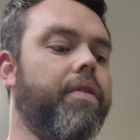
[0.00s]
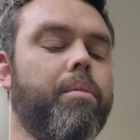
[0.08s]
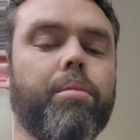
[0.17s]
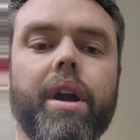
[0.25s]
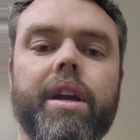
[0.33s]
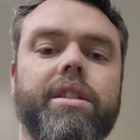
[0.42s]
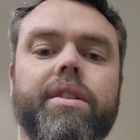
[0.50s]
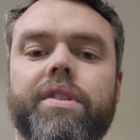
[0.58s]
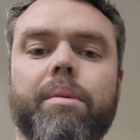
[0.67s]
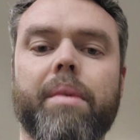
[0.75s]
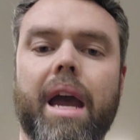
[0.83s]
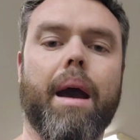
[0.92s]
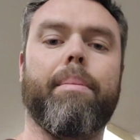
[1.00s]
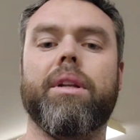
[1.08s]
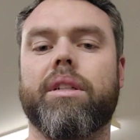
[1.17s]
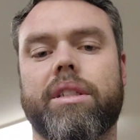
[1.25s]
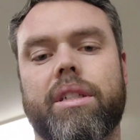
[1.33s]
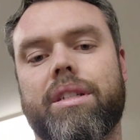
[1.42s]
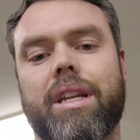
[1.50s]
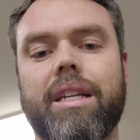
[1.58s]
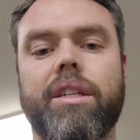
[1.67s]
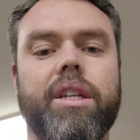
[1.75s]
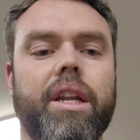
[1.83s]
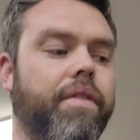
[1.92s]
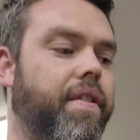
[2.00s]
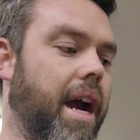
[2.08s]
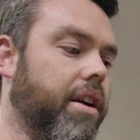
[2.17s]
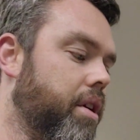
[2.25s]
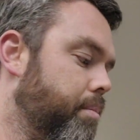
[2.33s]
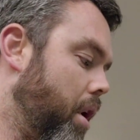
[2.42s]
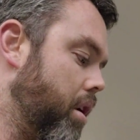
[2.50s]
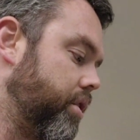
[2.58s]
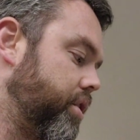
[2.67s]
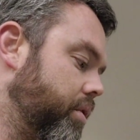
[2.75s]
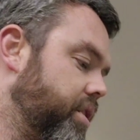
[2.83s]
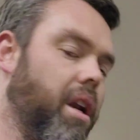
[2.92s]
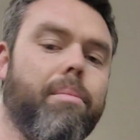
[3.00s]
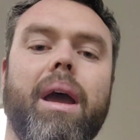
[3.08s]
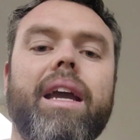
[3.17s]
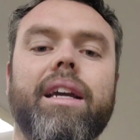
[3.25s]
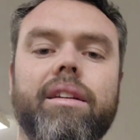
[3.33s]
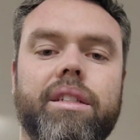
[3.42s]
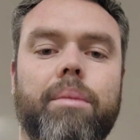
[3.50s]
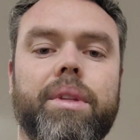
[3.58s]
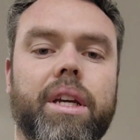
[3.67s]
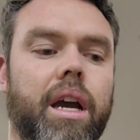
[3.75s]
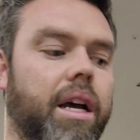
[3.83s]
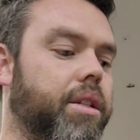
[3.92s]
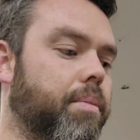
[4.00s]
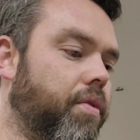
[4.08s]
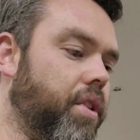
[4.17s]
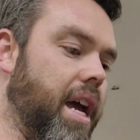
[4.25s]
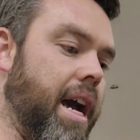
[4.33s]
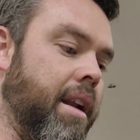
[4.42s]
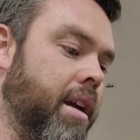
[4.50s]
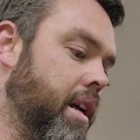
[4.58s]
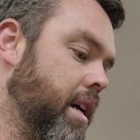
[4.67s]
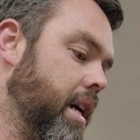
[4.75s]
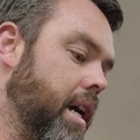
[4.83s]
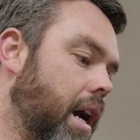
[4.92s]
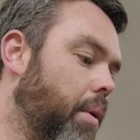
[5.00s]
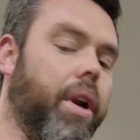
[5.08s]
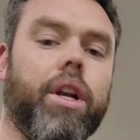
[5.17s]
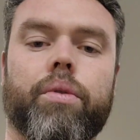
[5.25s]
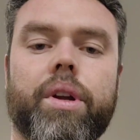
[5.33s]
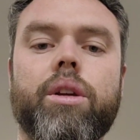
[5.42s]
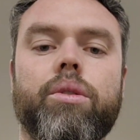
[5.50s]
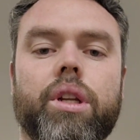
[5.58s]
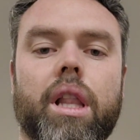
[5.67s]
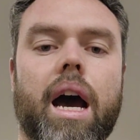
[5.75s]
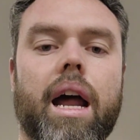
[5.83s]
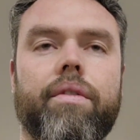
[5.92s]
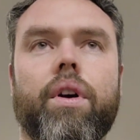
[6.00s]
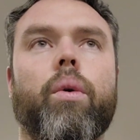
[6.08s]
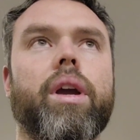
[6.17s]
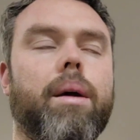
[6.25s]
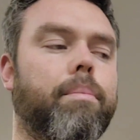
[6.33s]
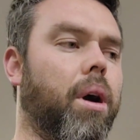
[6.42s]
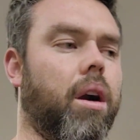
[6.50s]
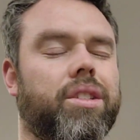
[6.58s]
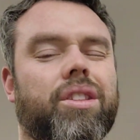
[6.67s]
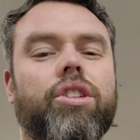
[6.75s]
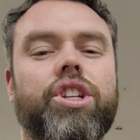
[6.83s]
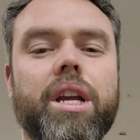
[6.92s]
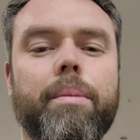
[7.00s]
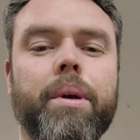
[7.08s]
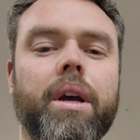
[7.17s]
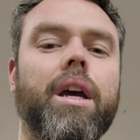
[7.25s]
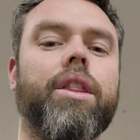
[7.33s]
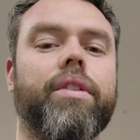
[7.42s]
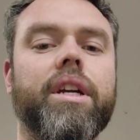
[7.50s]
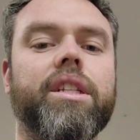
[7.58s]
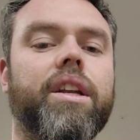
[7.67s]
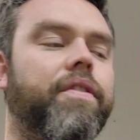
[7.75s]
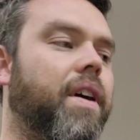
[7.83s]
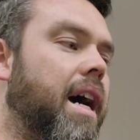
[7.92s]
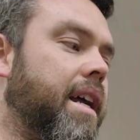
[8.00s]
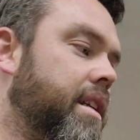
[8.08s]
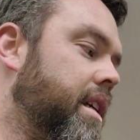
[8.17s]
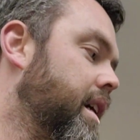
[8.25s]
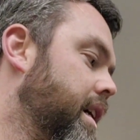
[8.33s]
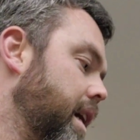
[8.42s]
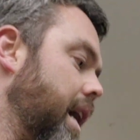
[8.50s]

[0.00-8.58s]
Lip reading: If it breaks, if something happens, it's easy to get factory parts. So instead of making something custom for that, I wanted to reuse a lot of OEM parts. They're cheap, they're easy to find.